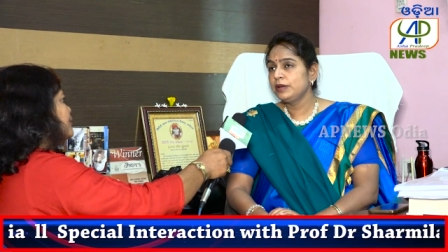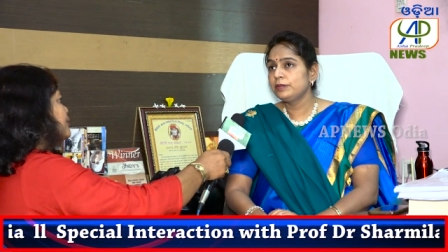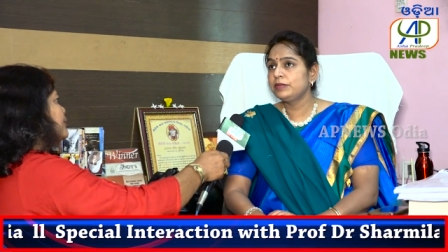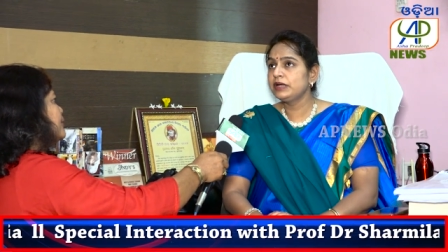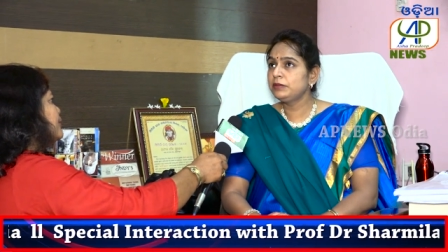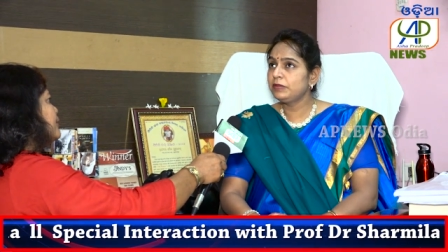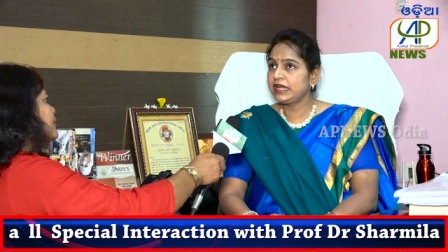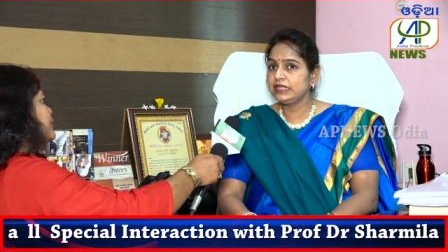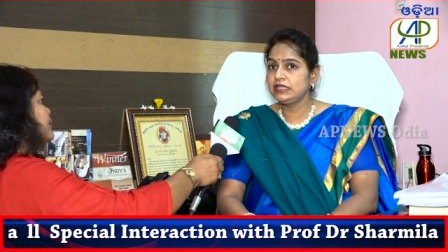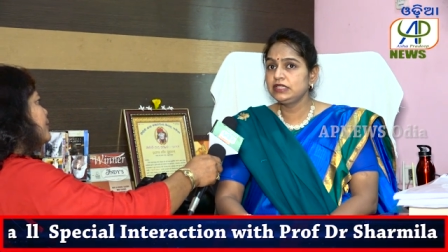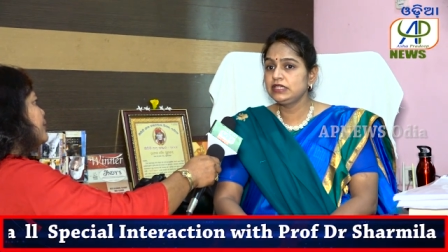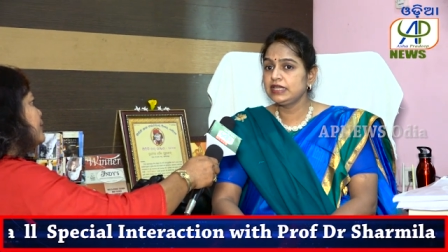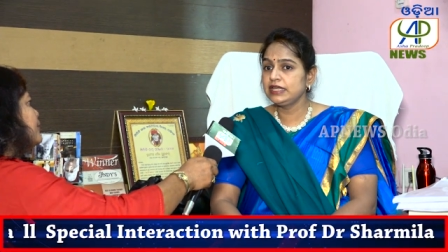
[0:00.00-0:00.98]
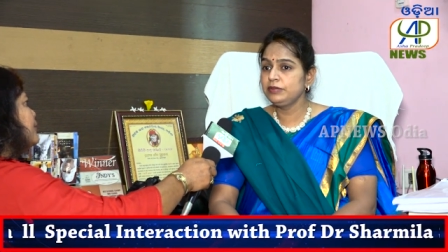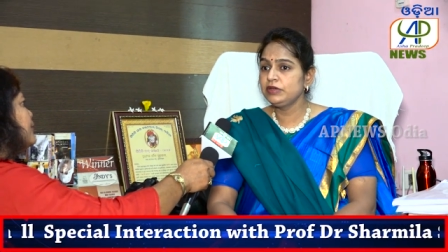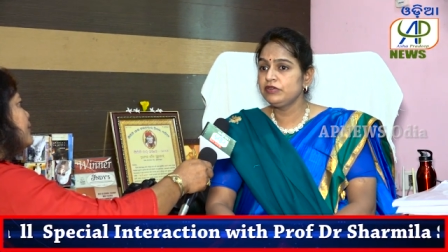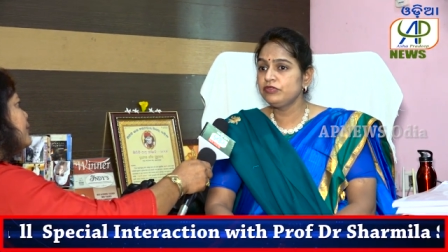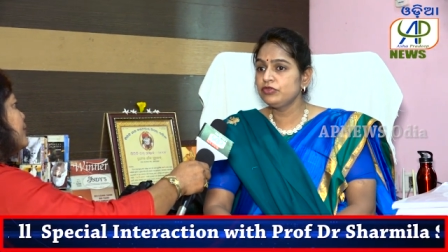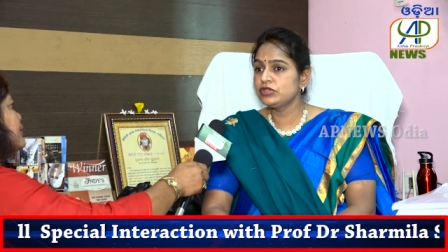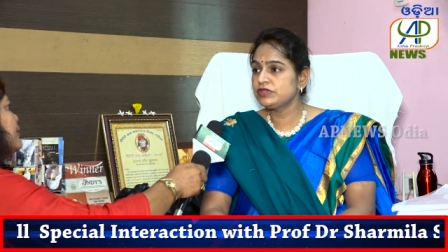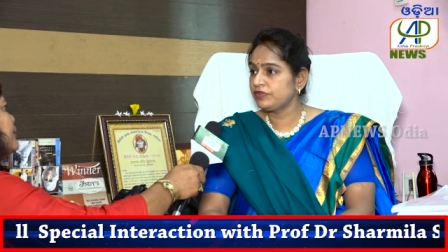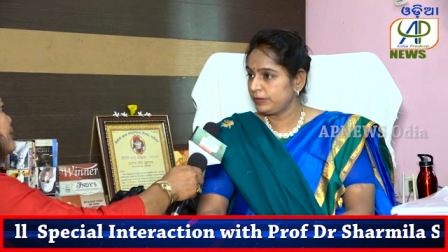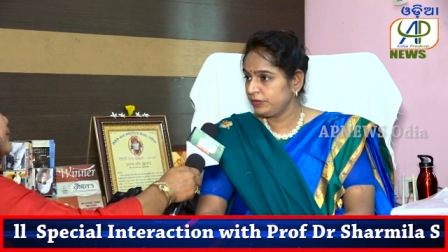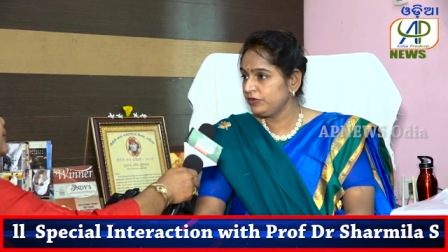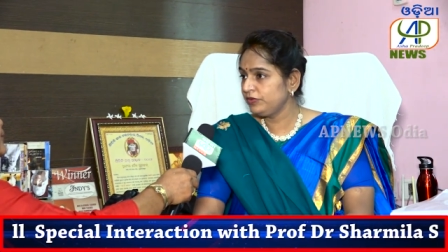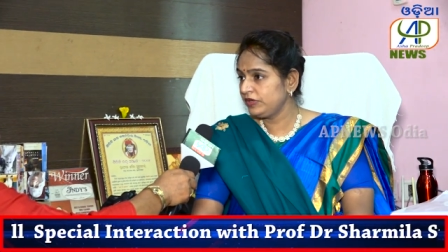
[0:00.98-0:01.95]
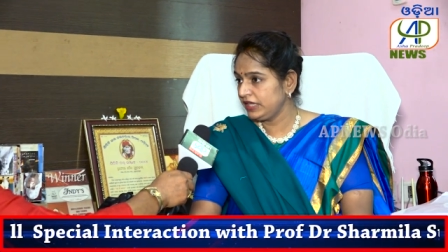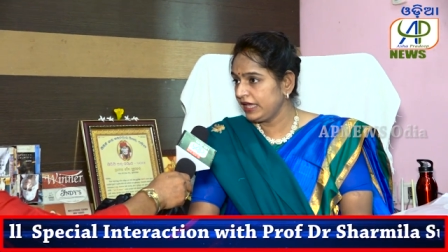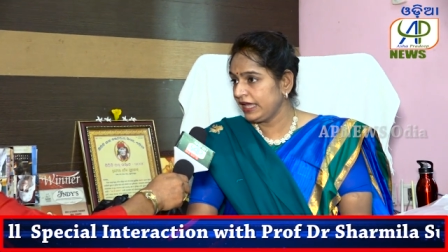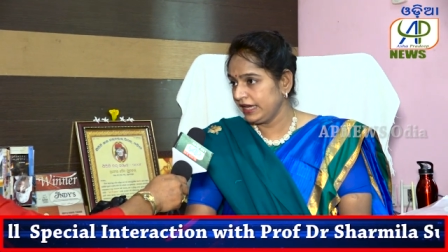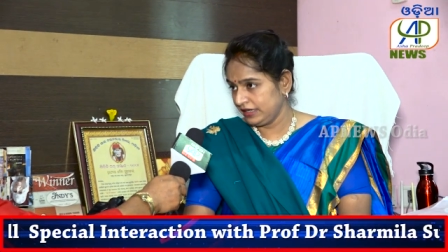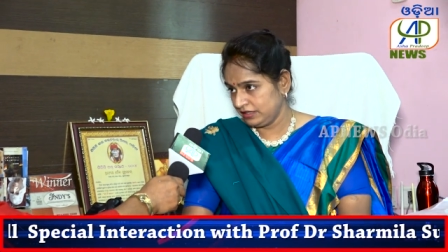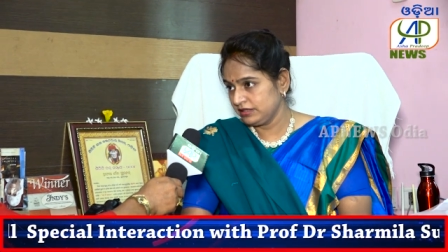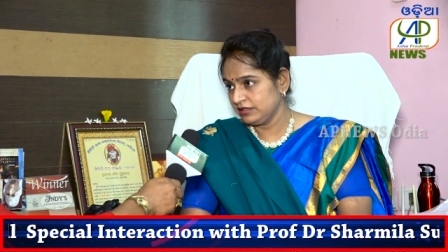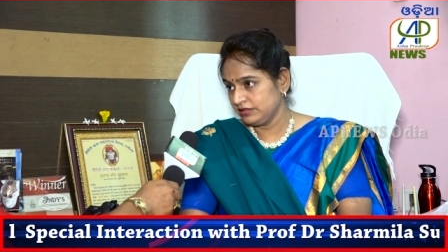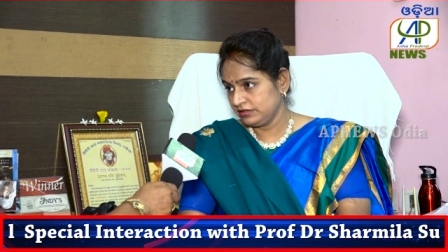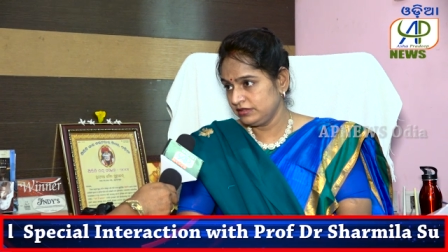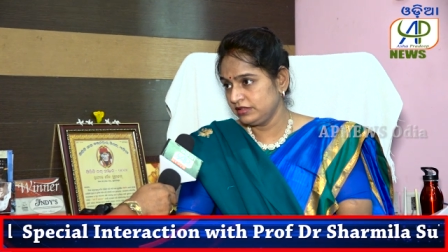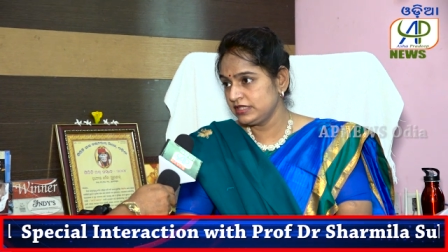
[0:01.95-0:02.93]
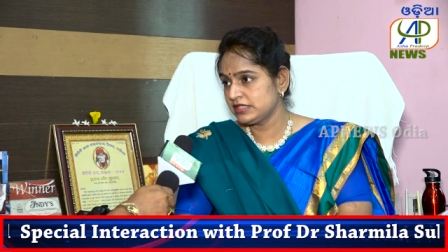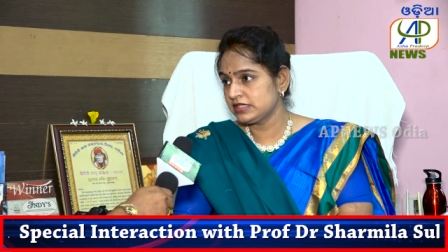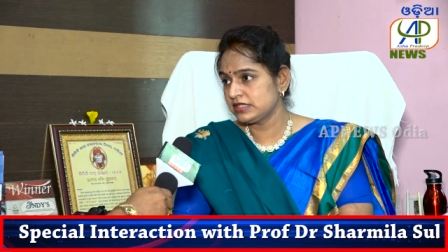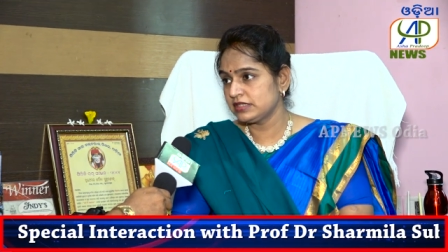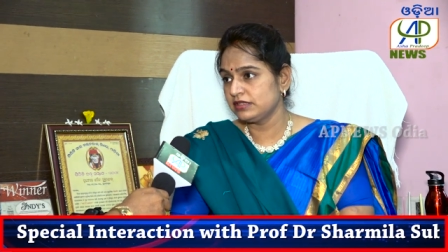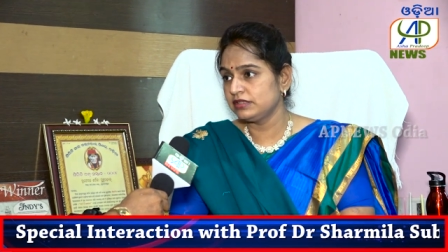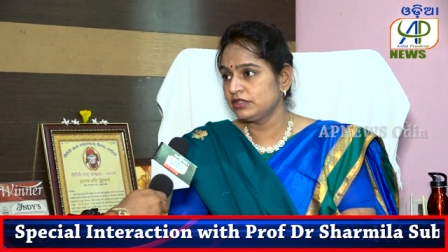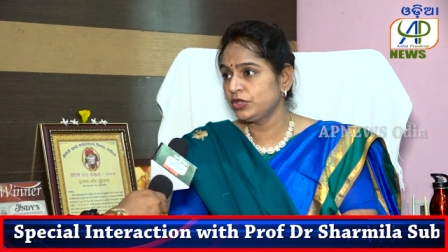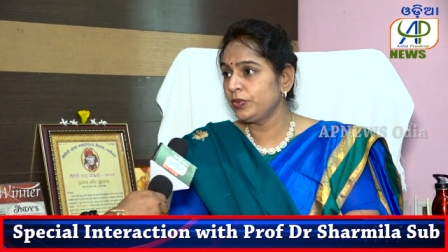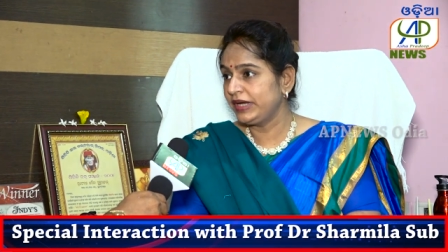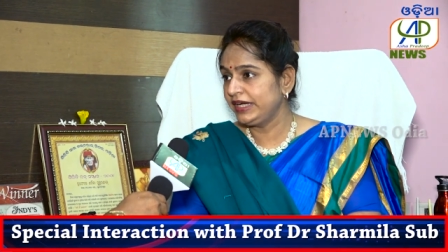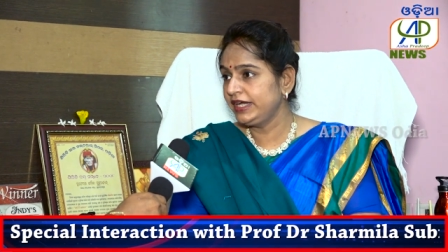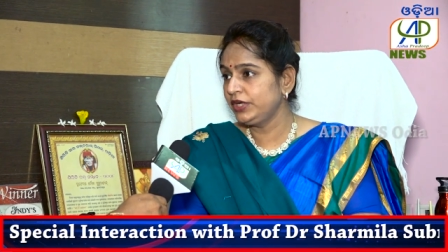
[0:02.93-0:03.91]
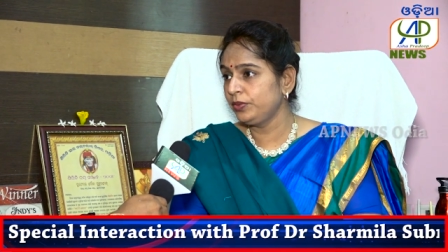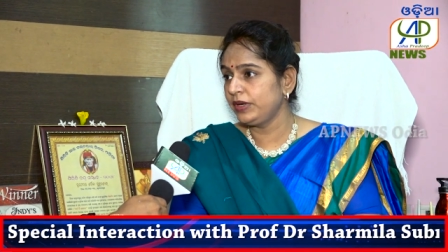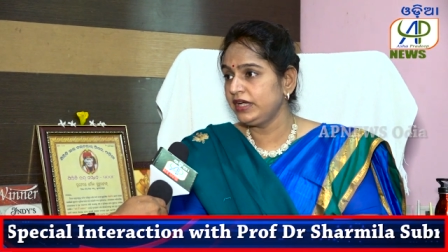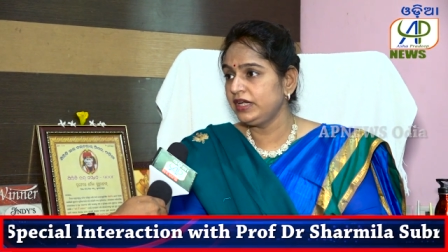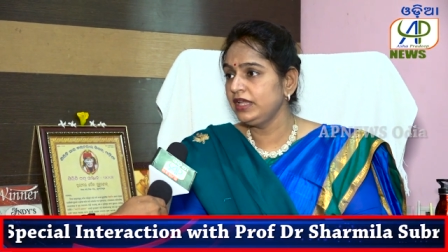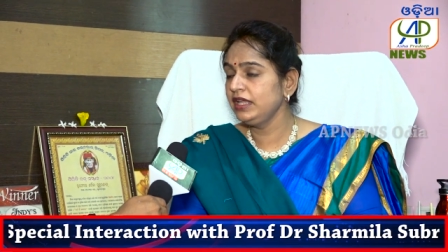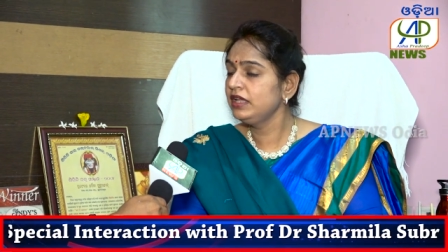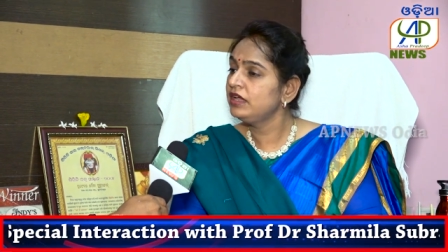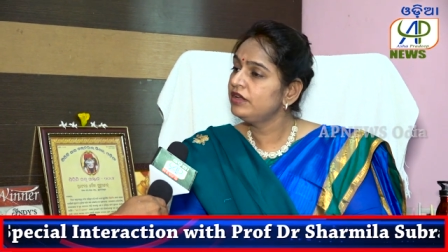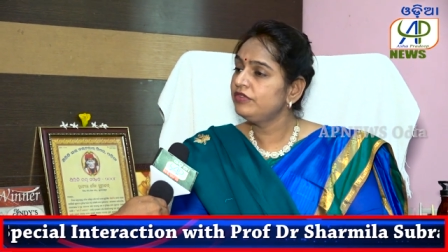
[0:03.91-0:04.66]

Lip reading: but by the time it was February end, this 2020,